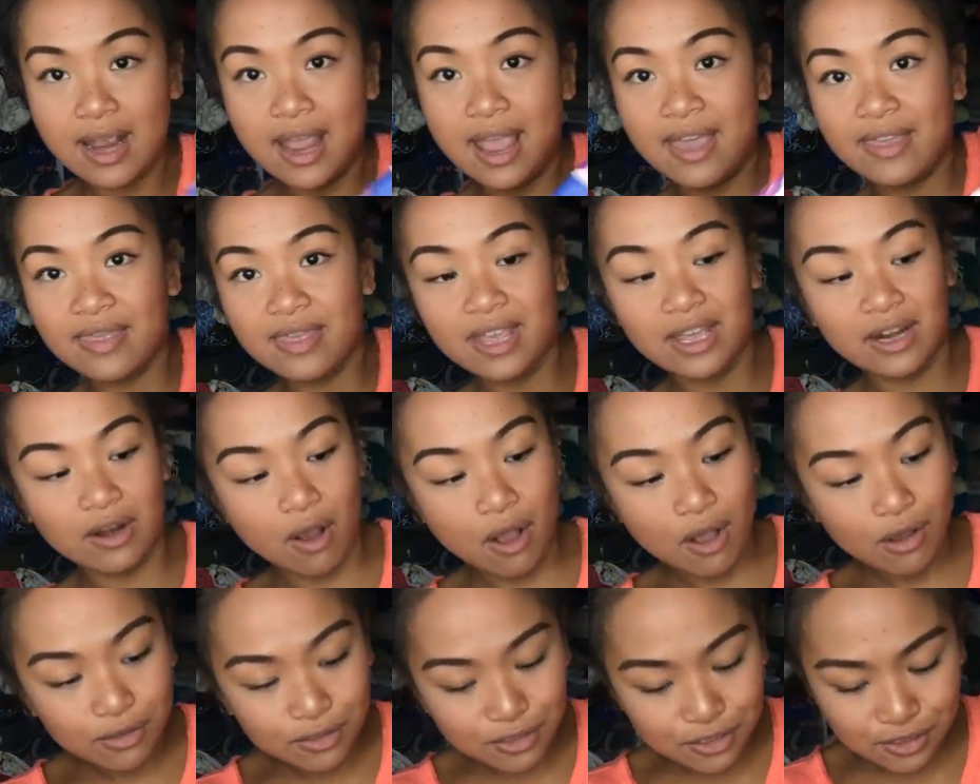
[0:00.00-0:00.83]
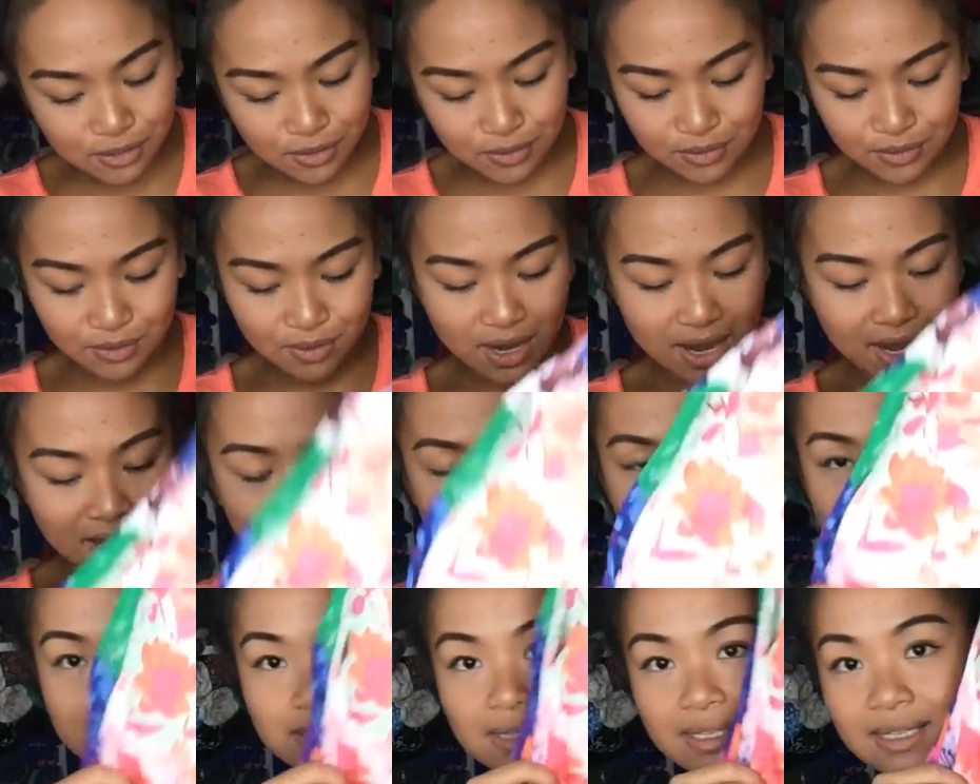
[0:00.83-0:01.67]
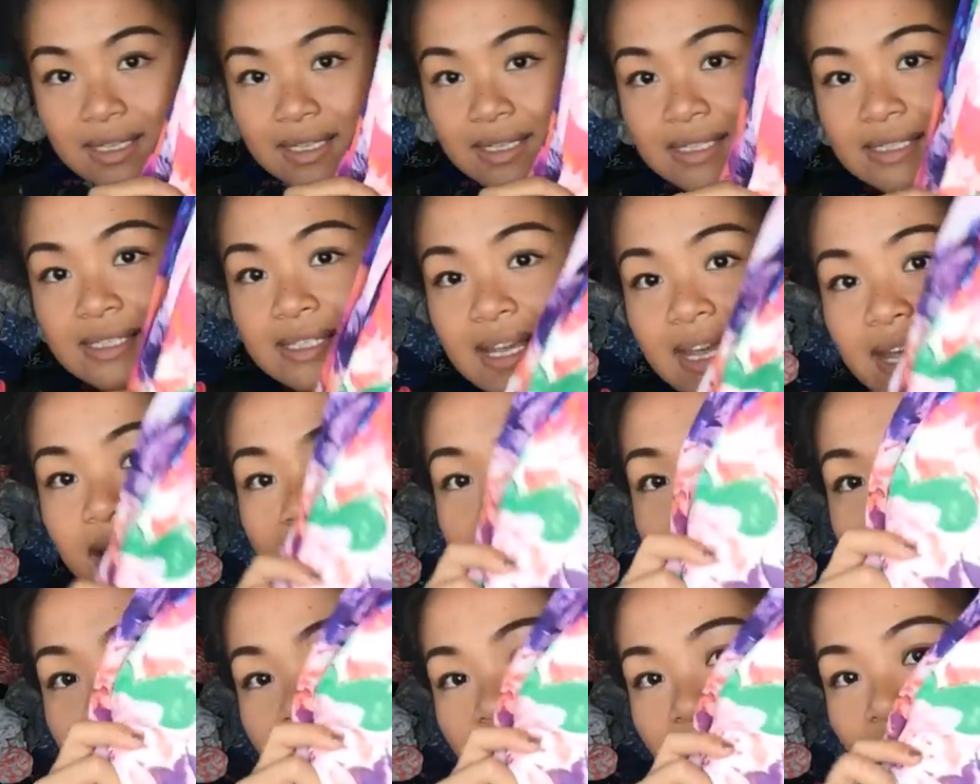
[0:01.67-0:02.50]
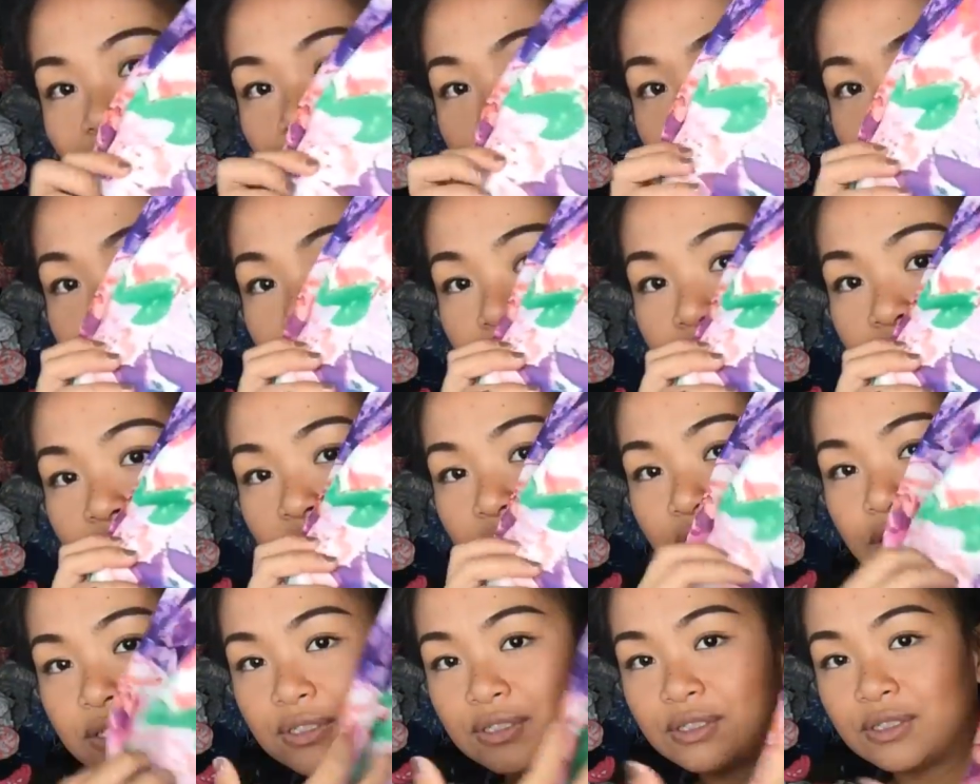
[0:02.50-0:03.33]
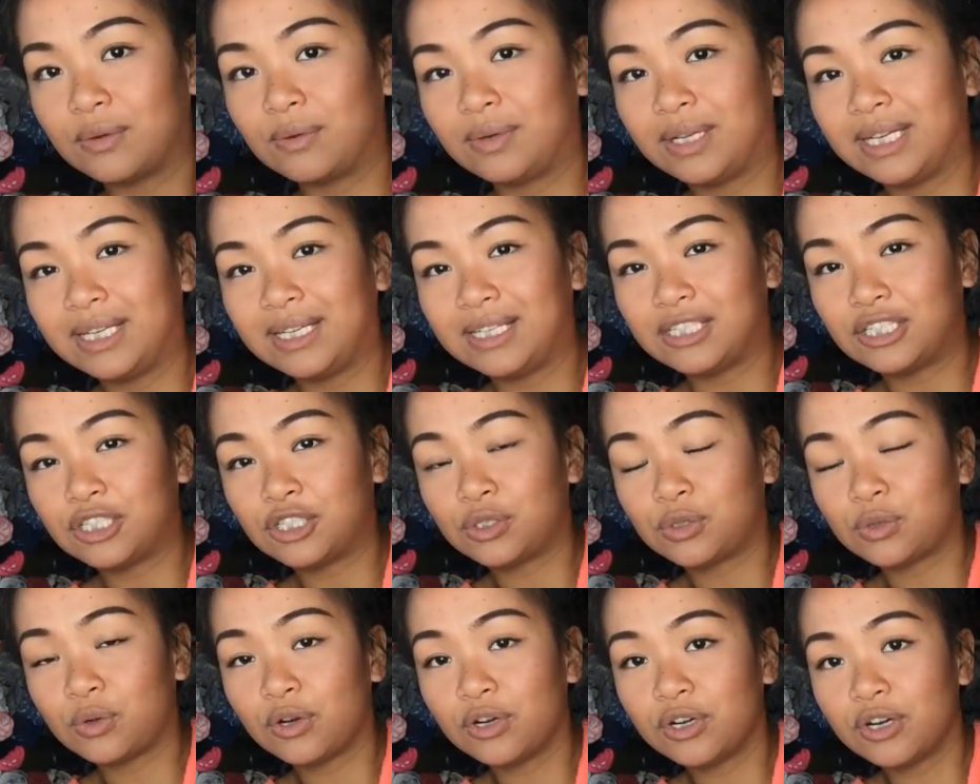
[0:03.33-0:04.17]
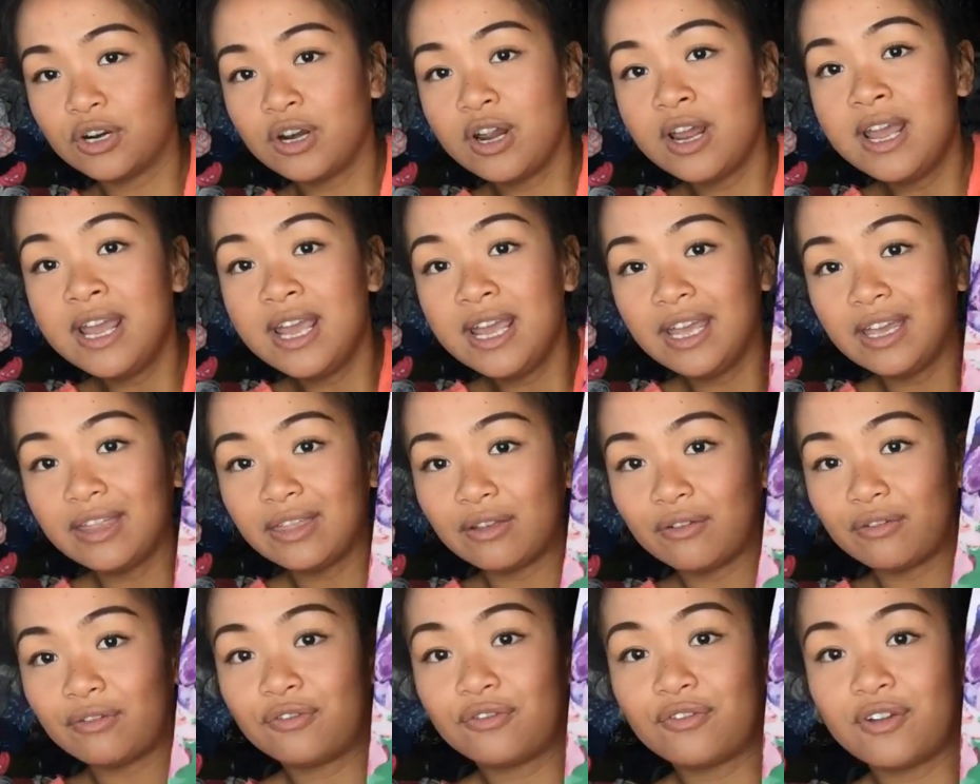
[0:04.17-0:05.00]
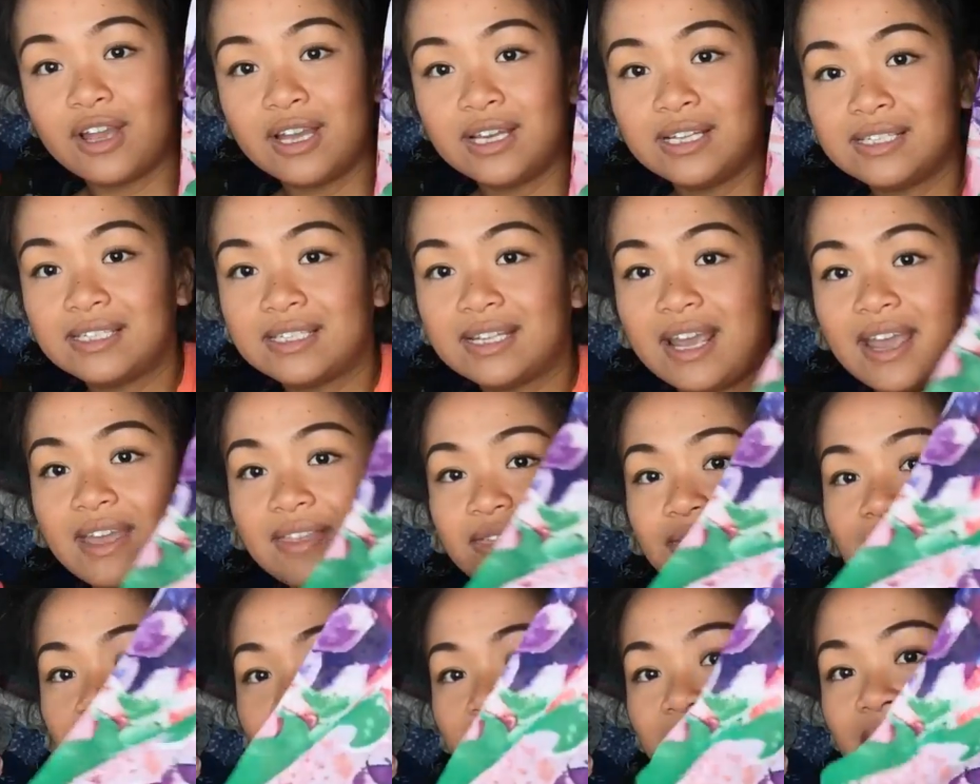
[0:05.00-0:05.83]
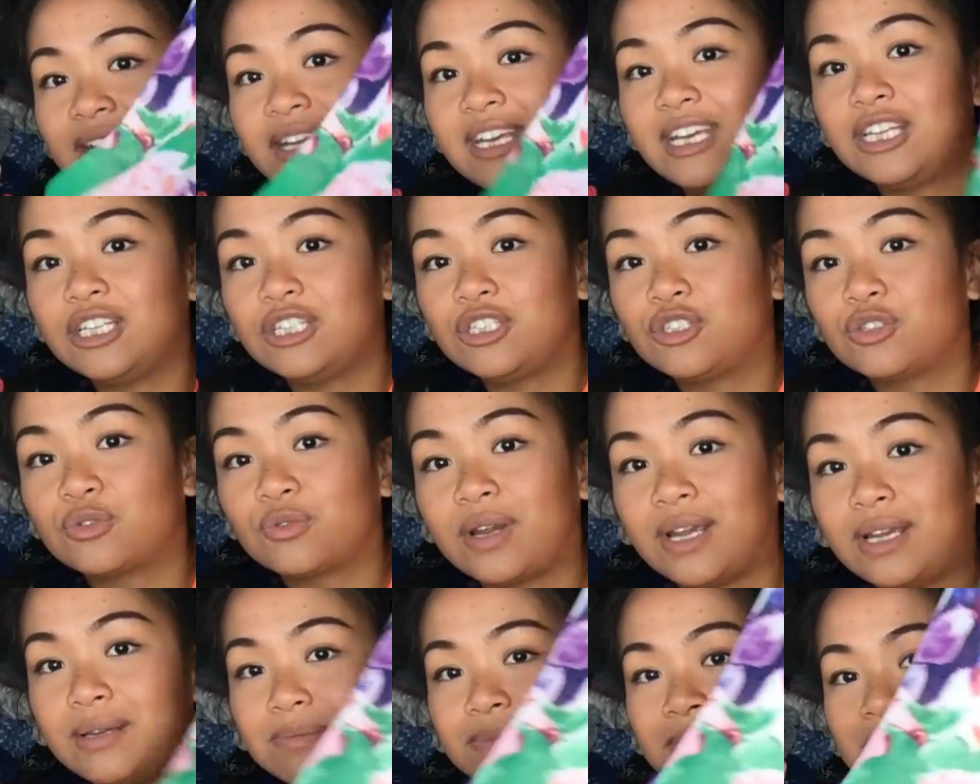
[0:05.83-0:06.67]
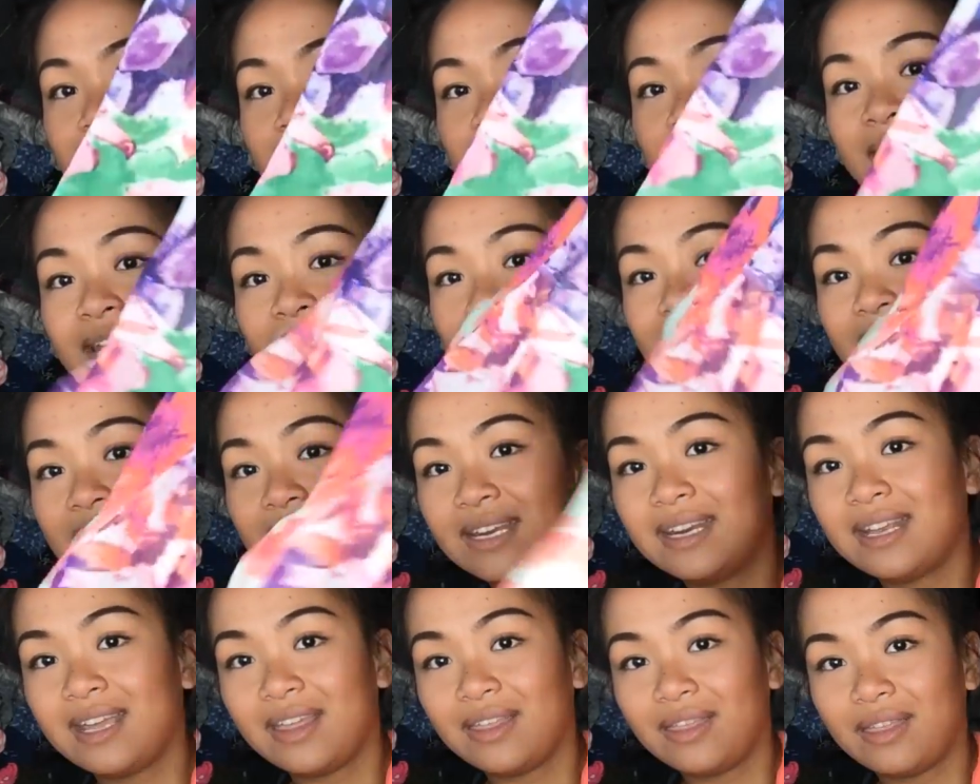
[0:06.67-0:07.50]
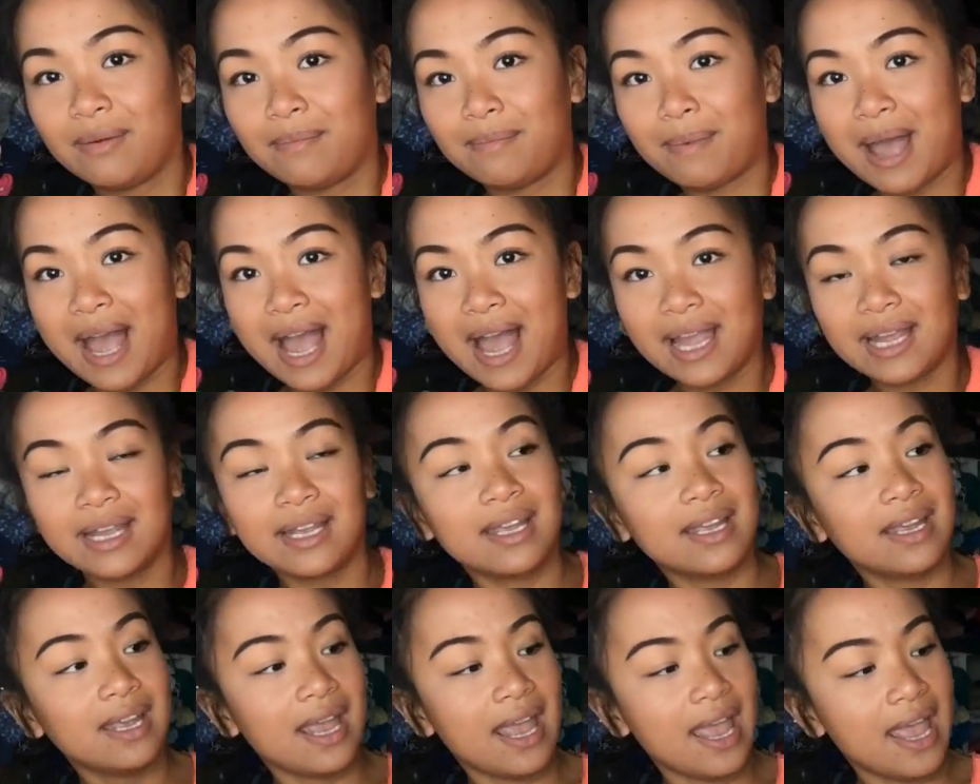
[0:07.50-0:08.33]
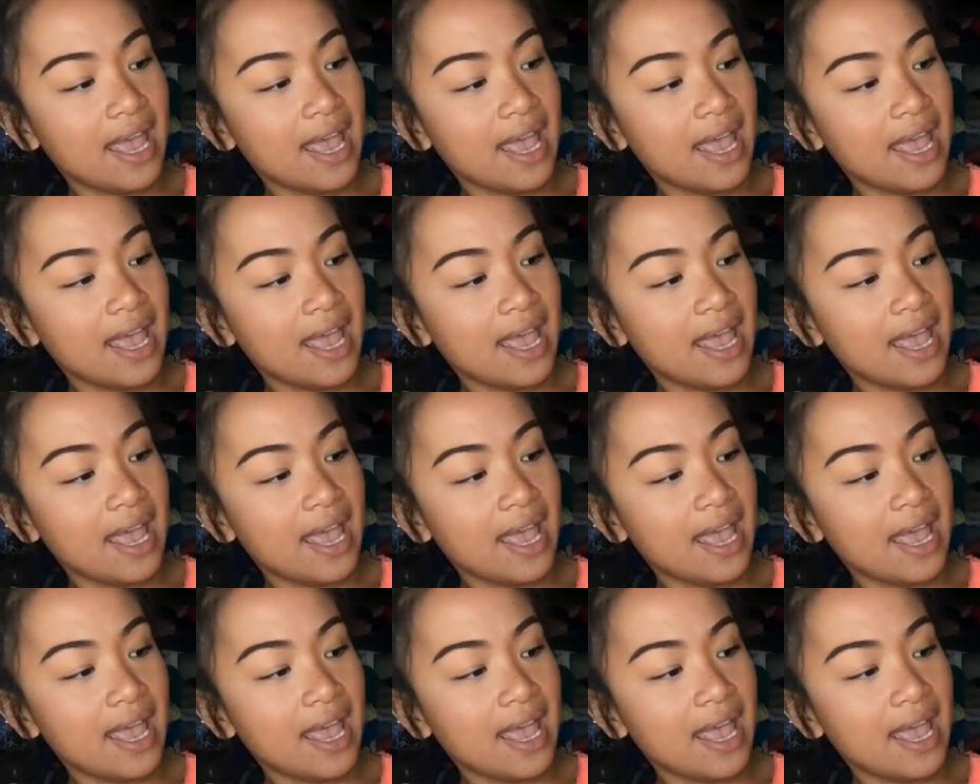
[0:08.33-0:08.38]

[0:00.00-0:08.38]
And then also, you guys, it is a high-low skirt, so it is shorter in the front, and then it drapes in the back.